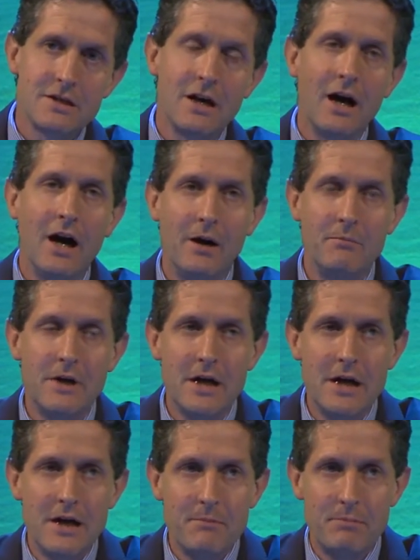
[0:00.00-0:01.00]

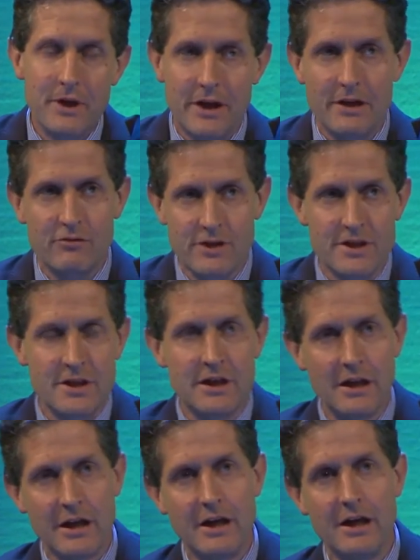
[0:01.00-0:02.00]
but
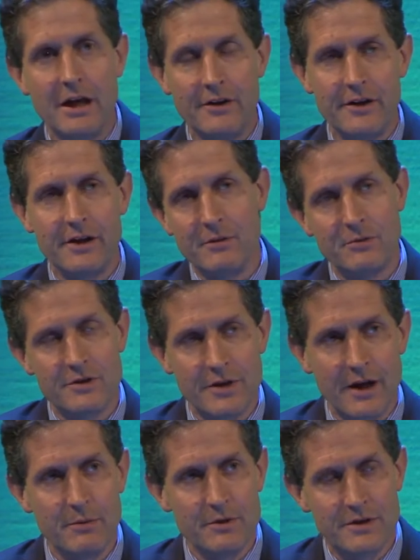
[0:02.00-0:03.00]
increasingly I think
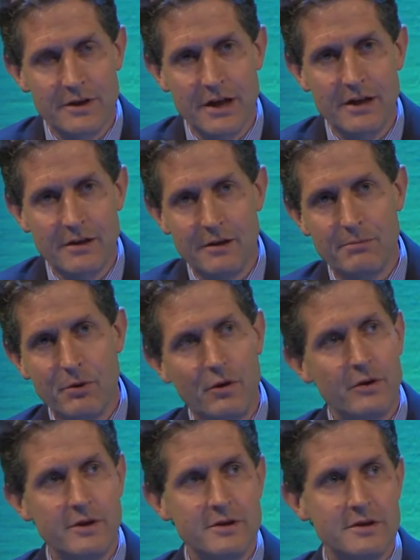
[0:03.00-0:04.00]
I would take her
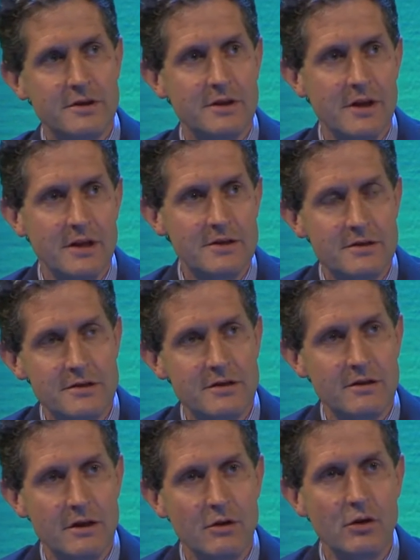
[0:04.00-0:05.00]
point that it's
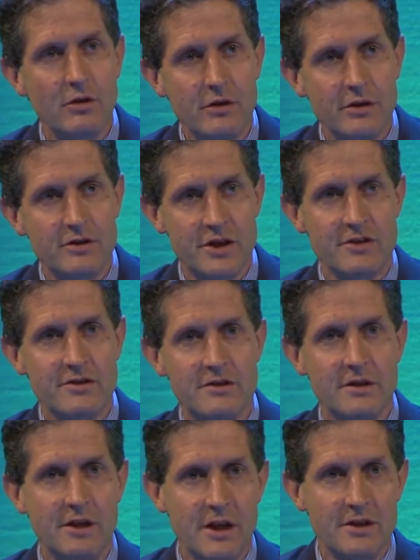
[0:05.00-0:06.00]
no longer just
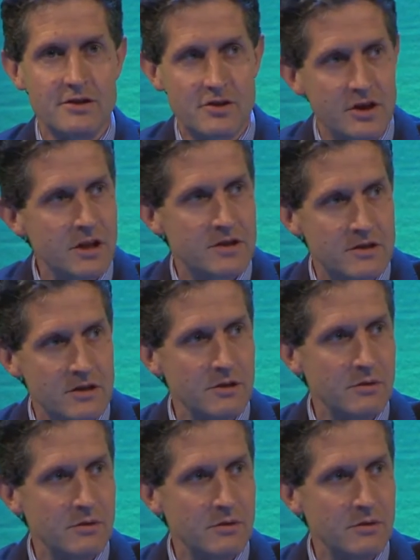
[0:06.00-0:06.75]
an ESG issue,